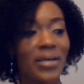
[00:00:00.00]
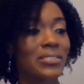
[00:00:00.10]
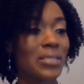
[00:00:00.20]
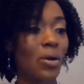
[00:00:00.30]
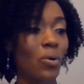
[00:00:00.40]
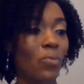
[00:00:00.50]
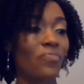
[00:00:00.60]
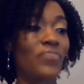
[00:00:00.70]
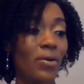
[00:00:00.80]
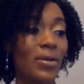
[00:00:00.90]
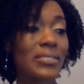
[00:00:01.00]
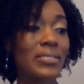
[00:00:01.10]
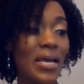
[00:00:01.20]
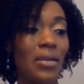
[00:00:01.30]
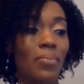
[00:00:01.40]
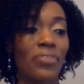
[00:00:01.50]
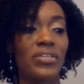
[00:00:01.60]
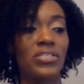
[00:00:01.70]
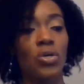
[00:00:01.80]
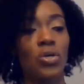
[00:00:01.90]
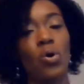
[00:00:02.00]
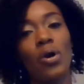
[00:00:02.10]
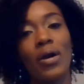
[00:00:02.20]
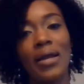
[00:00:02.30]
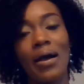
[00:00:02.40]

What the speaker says: So very excited about this card.